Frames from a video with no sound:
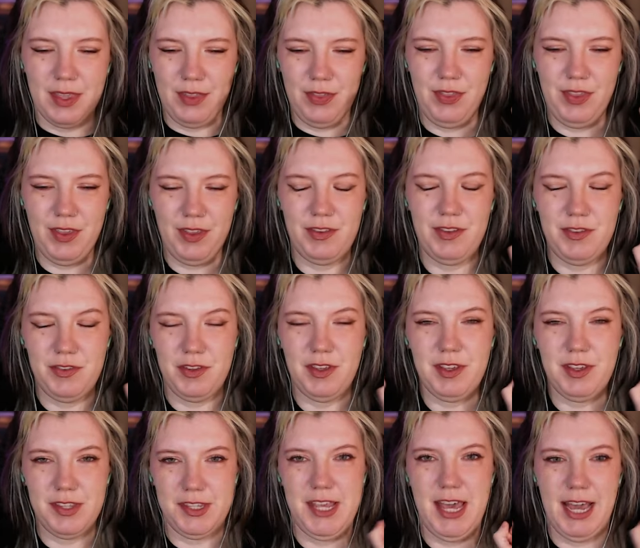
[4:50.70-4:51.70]
This is
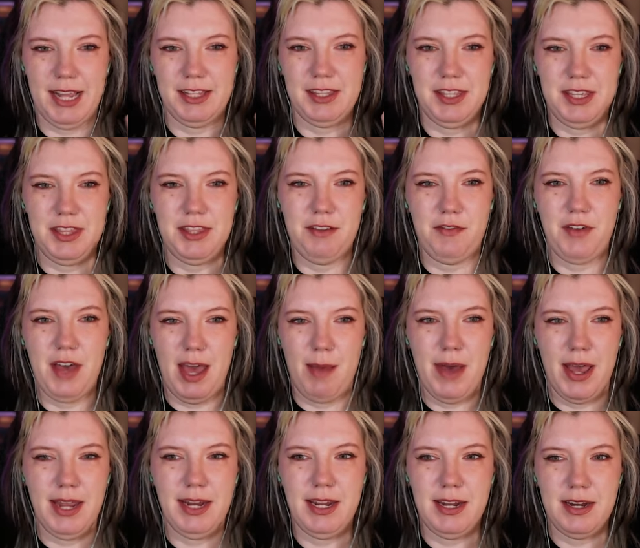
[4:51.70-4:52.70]
exactly the
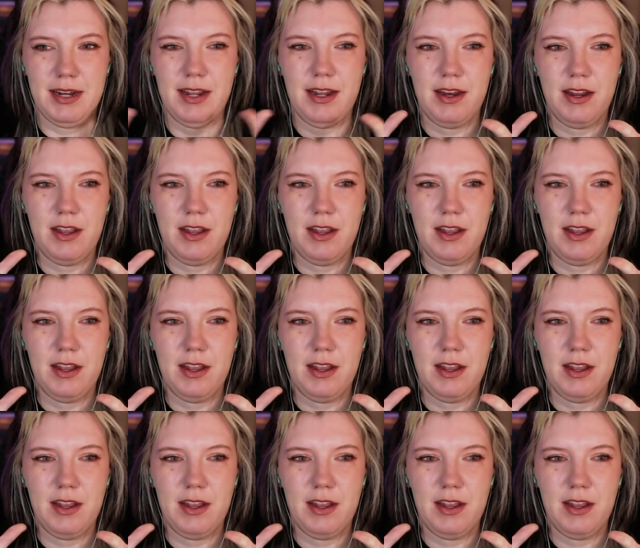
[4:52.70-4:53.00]
vibe I needed.